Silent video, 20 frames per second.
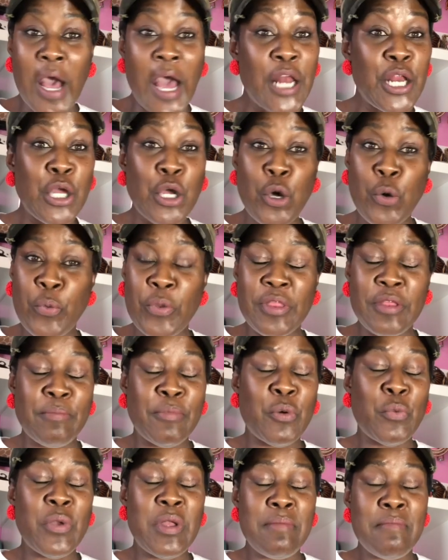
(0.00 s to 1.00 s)
I didn't go with him,
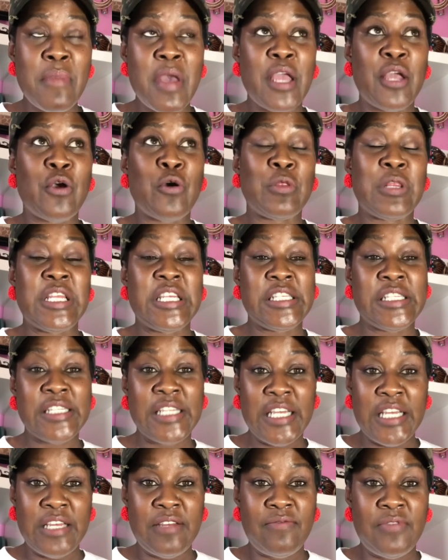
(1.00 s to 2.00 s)
but we may go this
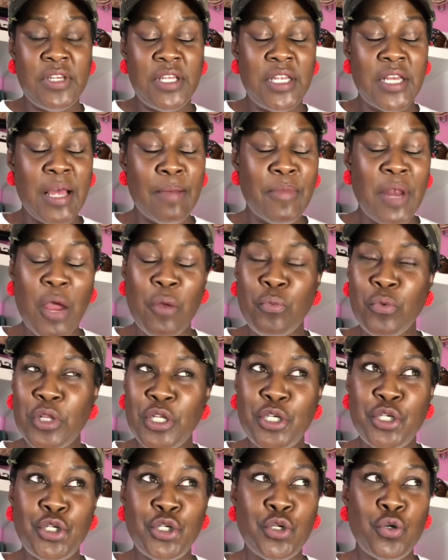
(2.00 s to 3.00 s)
evening. I'm not
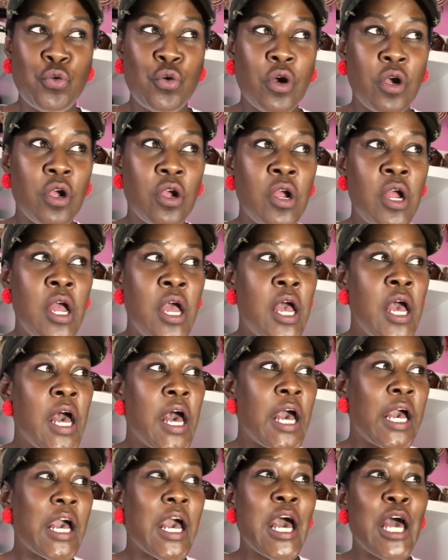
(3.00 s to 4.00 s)
really sure.
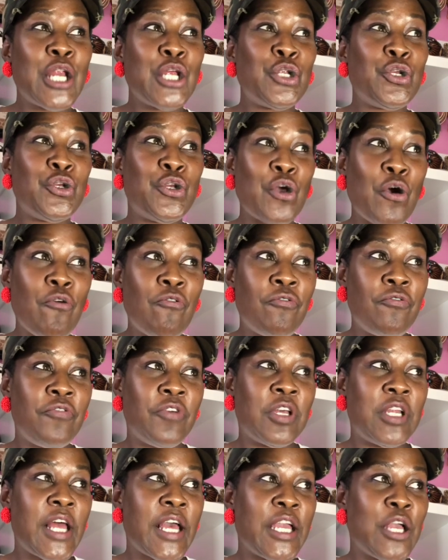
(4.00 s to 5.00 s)
I kind of don't
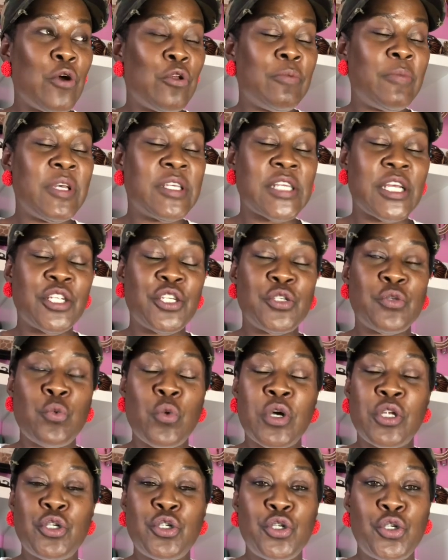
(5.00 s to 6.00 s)
feel like it only because I just
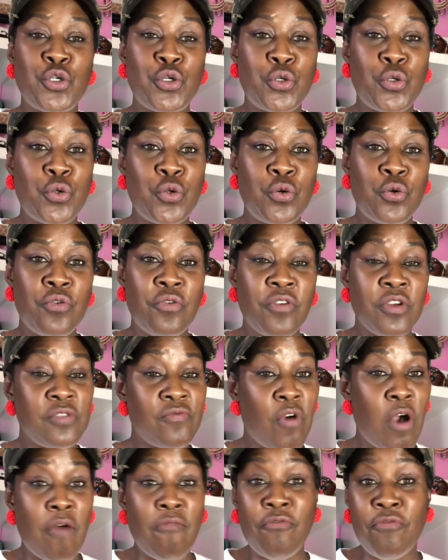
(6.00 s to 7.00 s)
want to. First
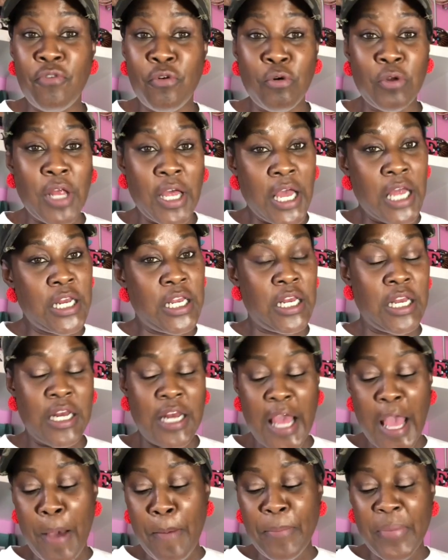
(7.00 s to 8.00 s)
of all, I'm full. Like, I need a
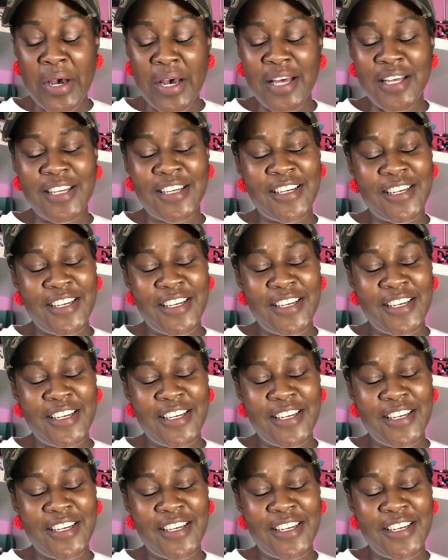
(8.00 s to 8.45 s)
nap. But...